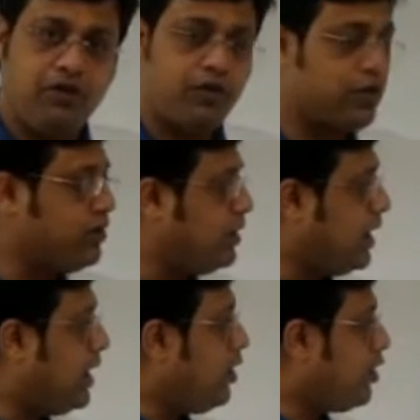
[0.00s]
for
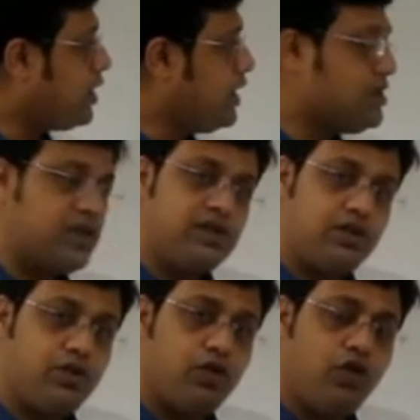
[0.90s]

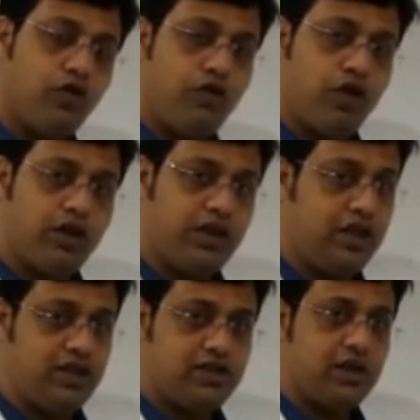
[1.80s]
organization to go for
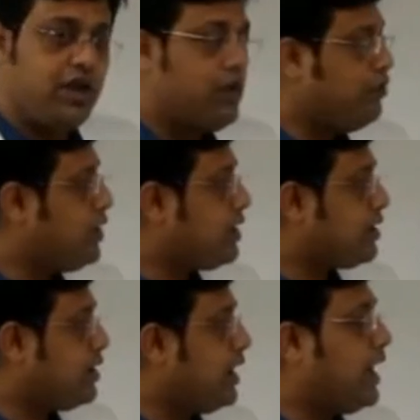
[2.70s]
these where
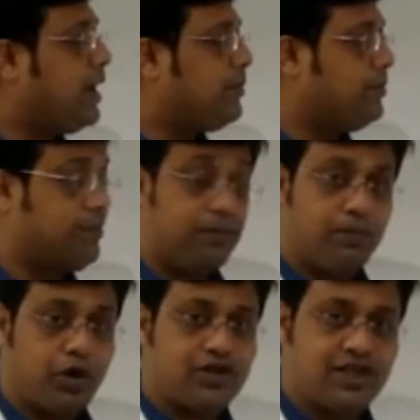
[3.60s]

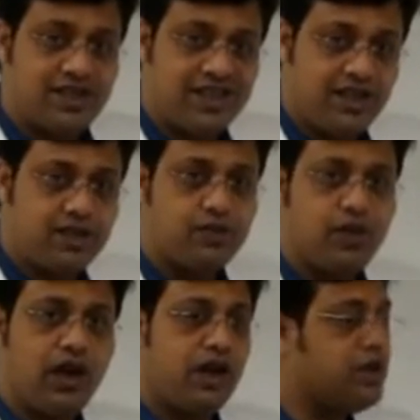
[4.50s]
processes
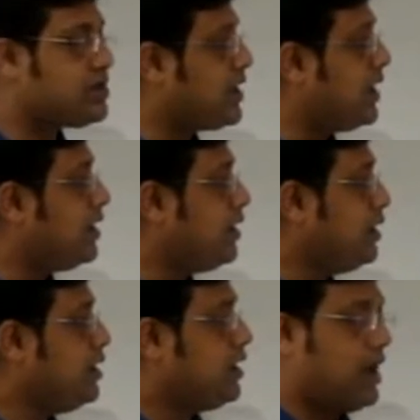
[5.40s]
will understand
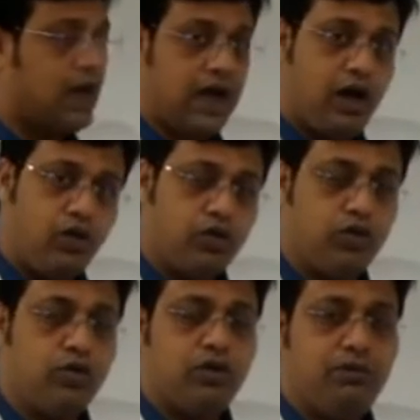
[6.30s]
how
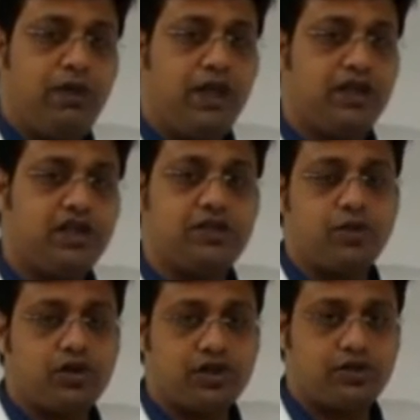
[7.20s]
to make these
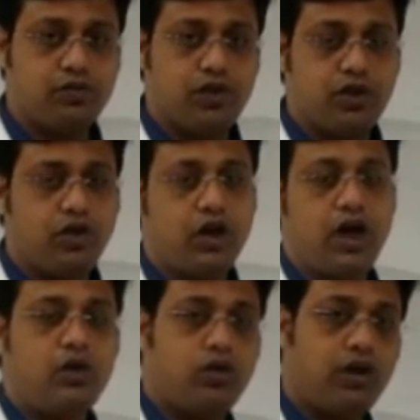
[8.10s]
processes work or
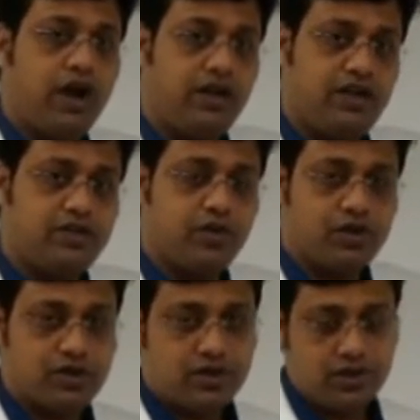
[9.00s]
how to write these
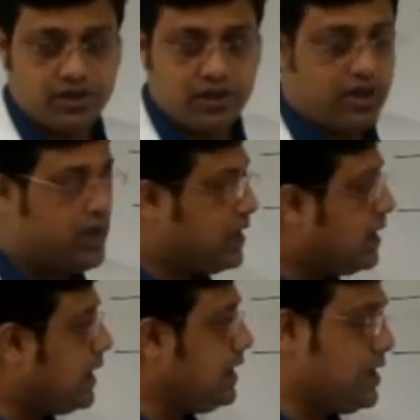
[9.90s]
processes.
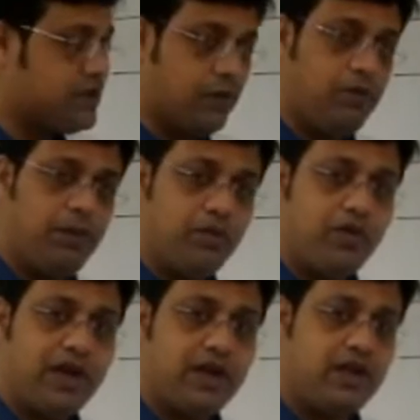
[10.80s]
Guidelines will be
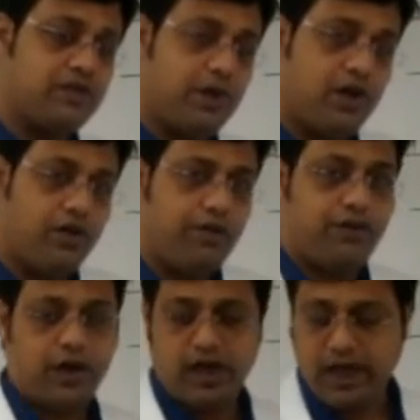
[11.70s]
provided as a part of
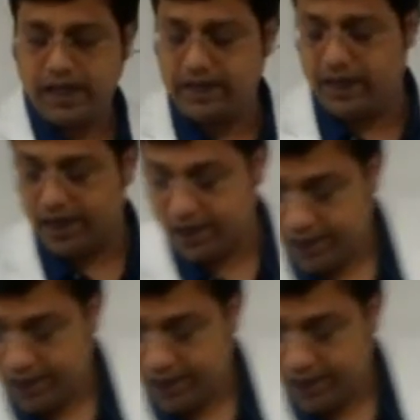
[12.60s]
ITIL.